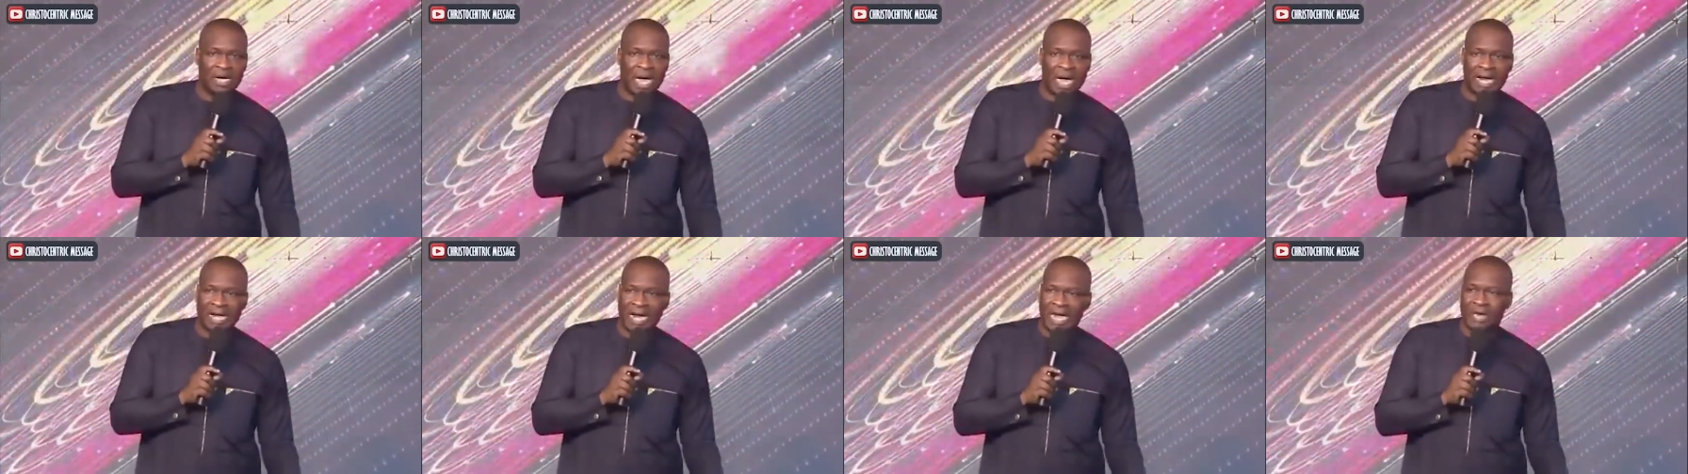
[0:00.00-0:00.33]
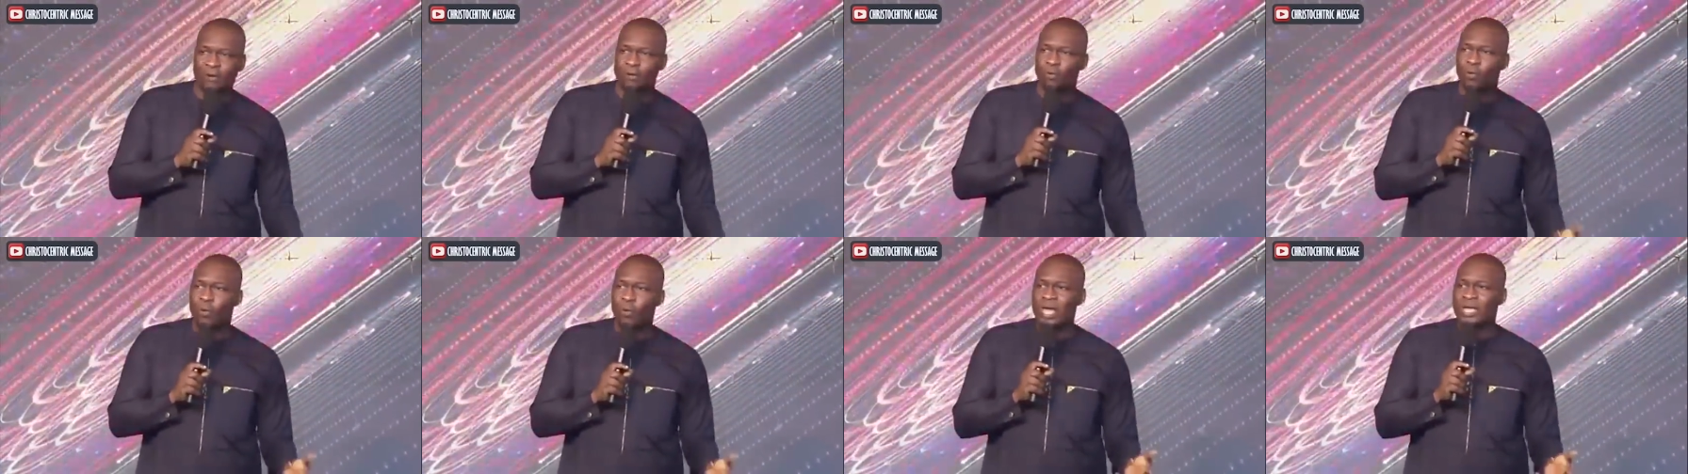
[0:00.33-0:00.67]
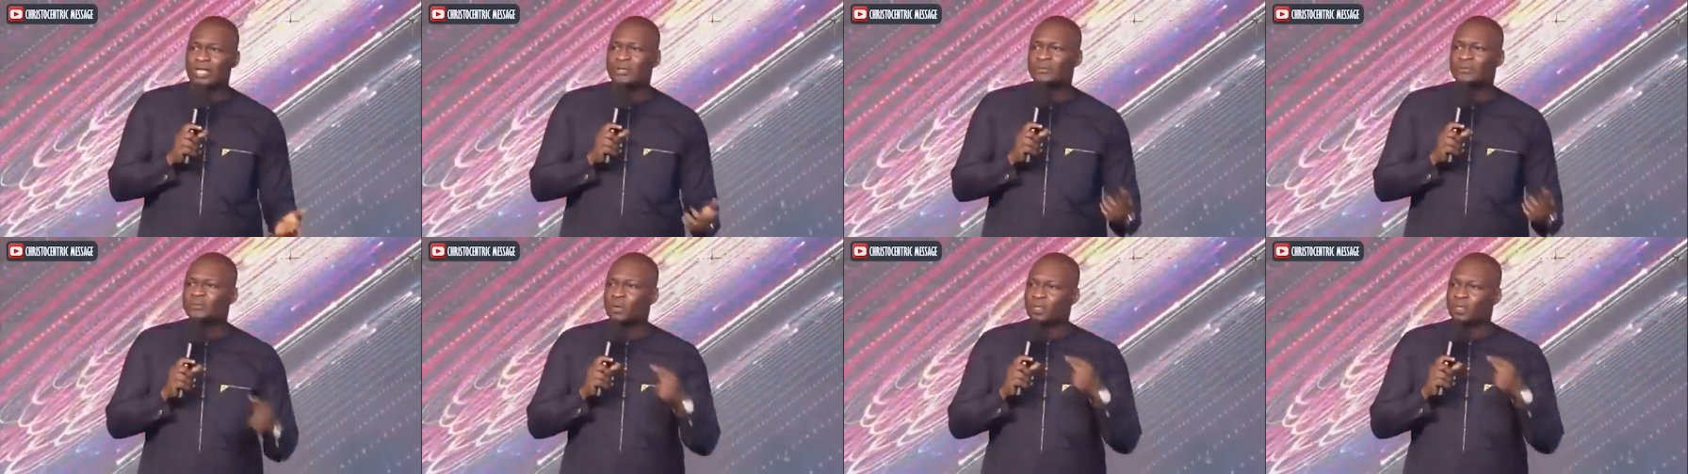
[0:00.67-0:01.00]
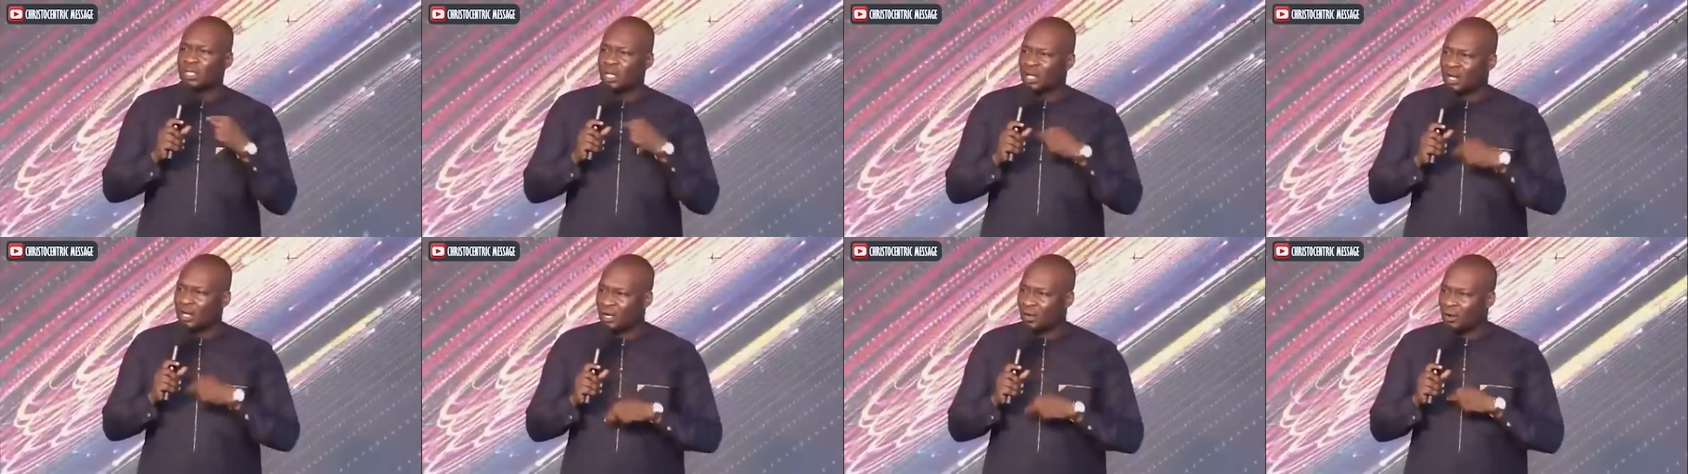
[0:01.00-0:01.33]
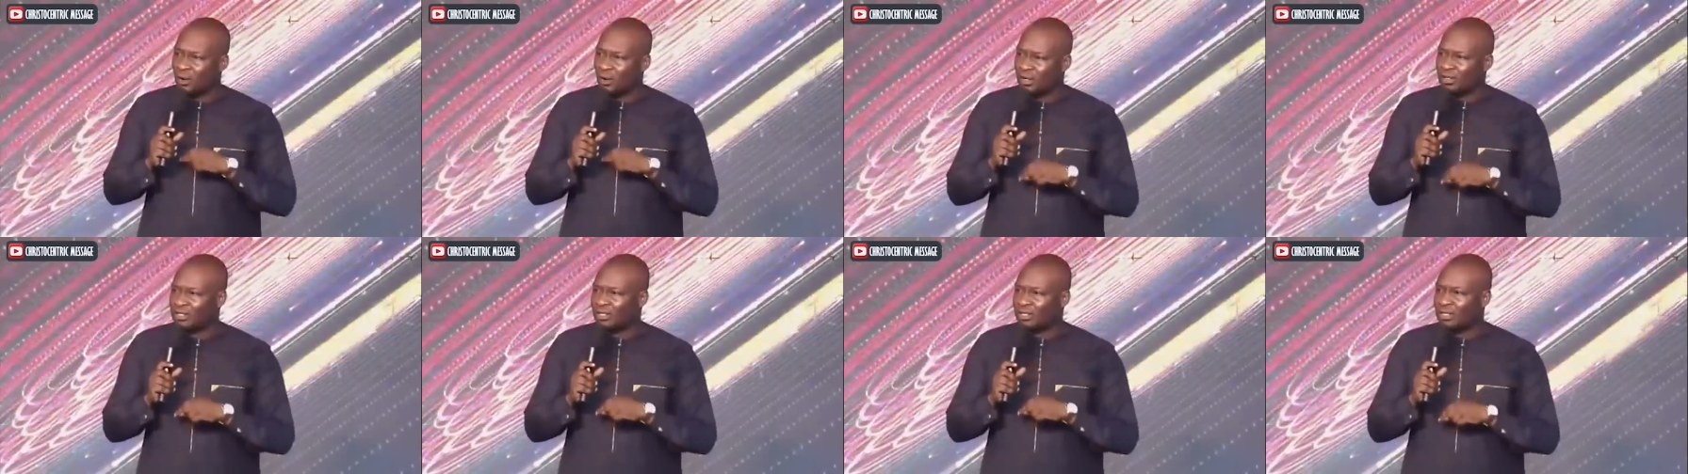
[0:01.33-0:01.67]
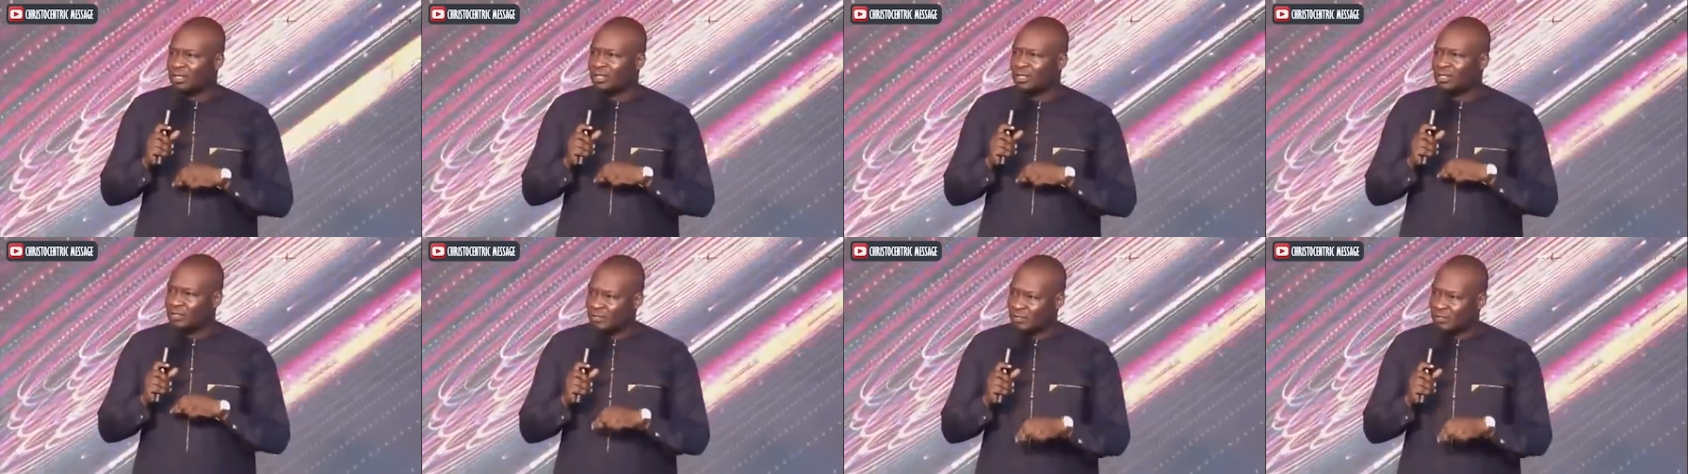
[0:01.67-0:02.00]
and I waked for the Lord
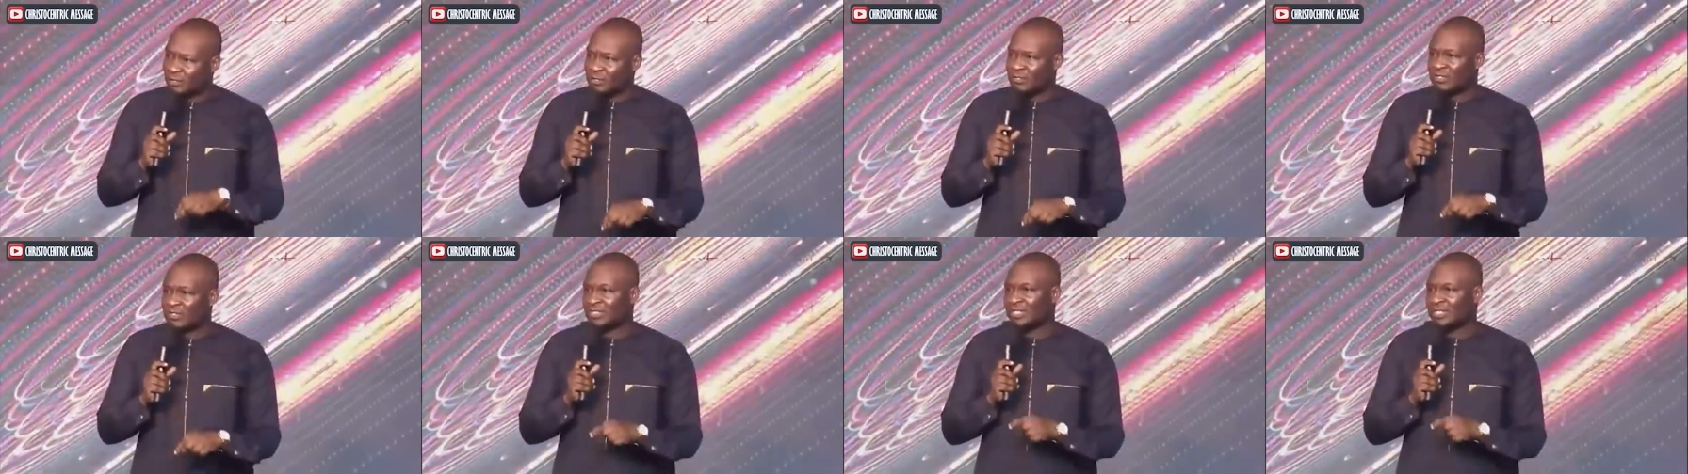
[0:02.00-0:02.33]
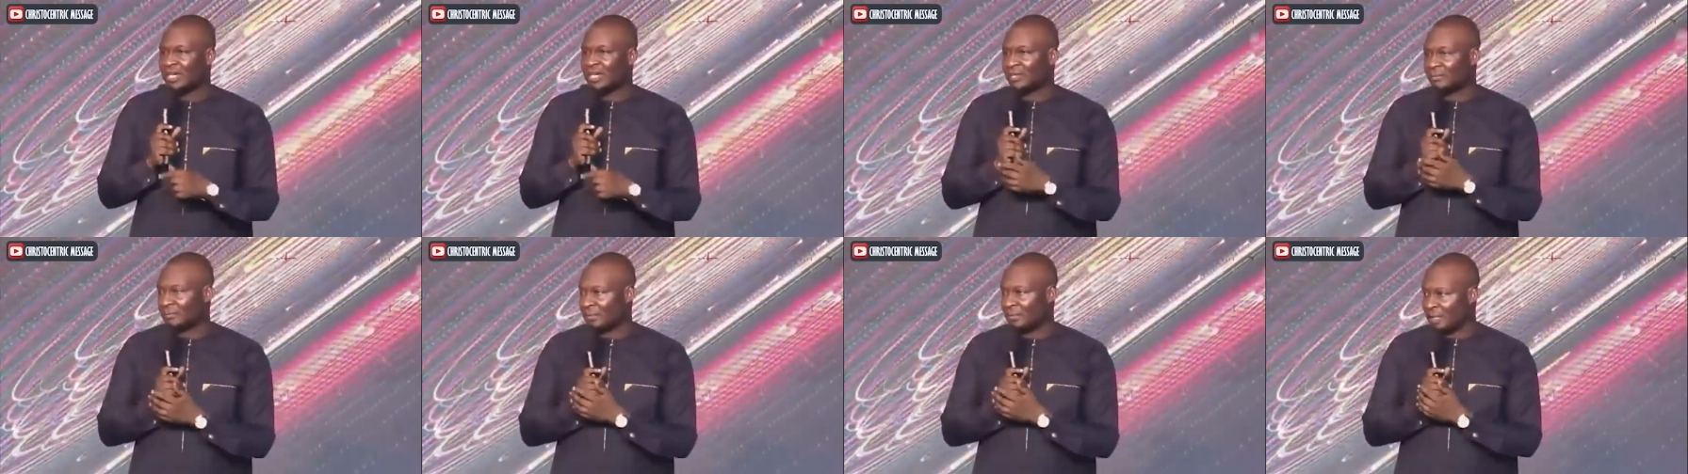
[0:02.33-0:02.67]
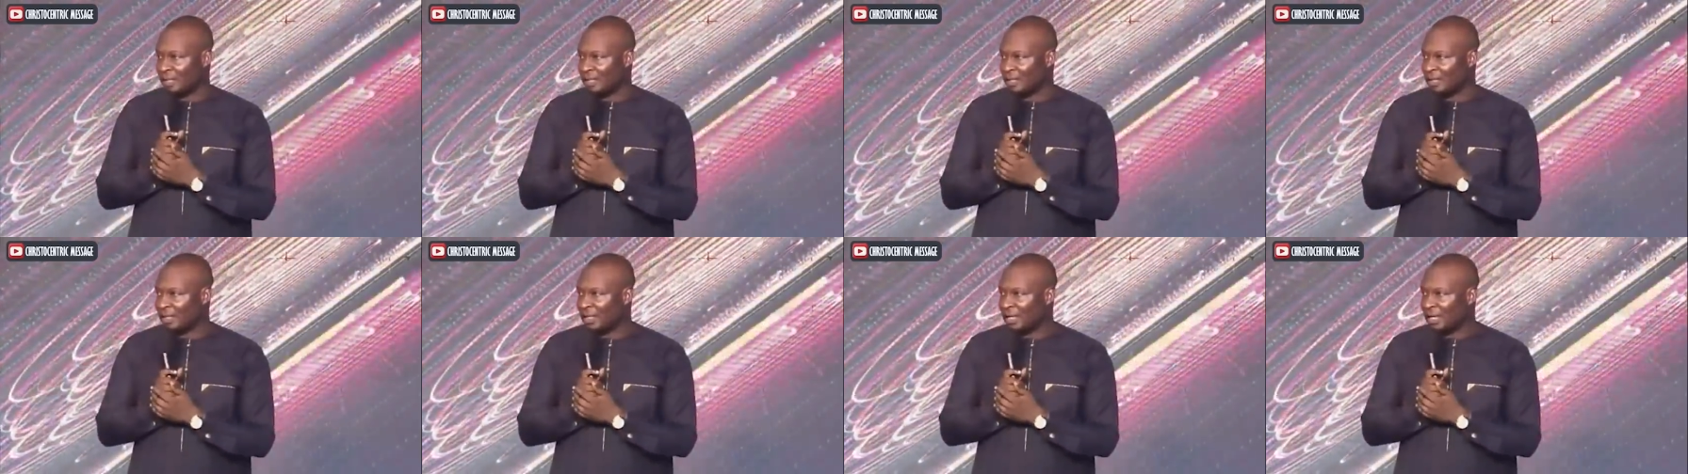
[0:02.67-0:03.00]
sustain me.